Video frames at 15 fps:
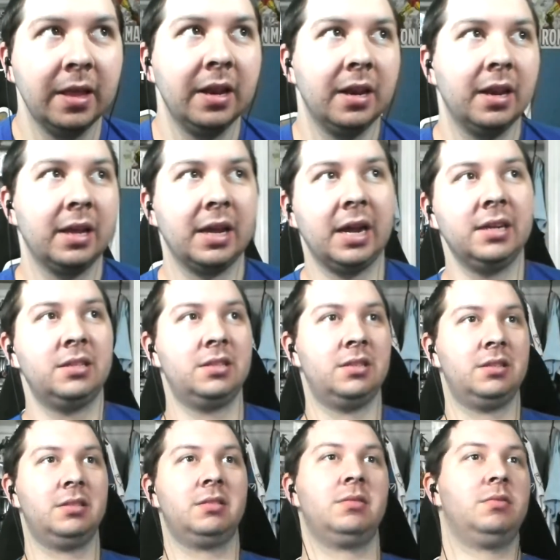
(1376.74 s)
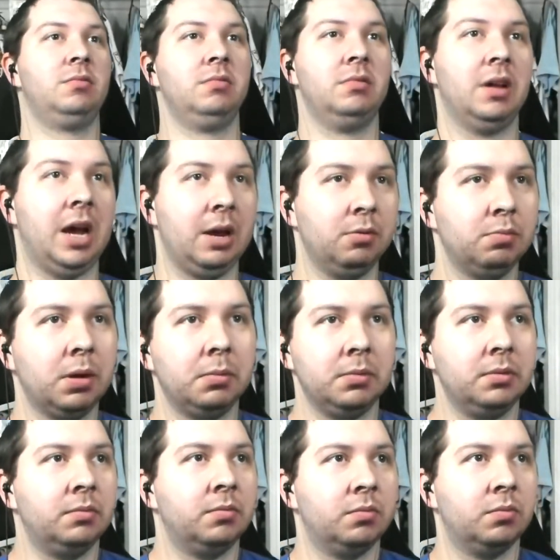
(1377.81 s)
like I, I would probably
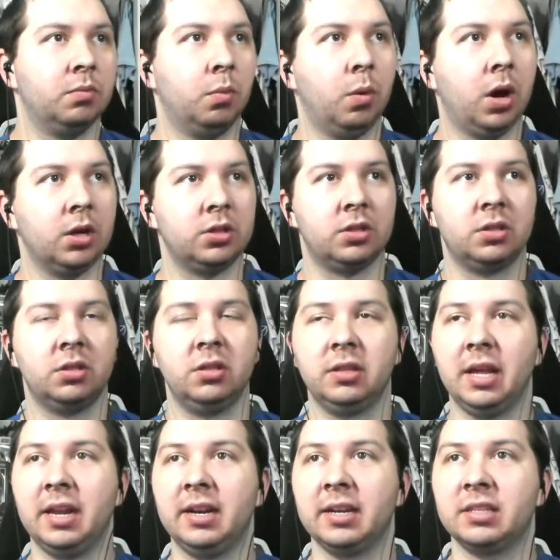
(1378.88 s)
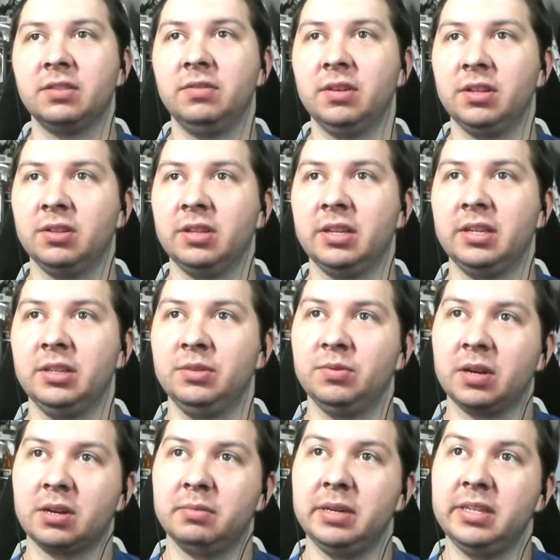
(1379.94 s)
watch that next video that he
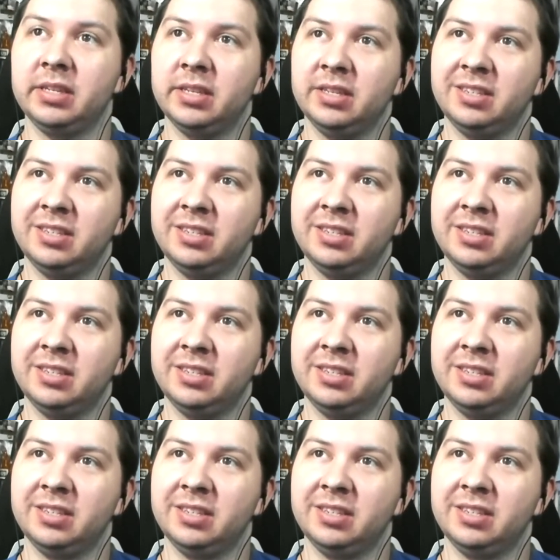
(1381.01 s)
recommended.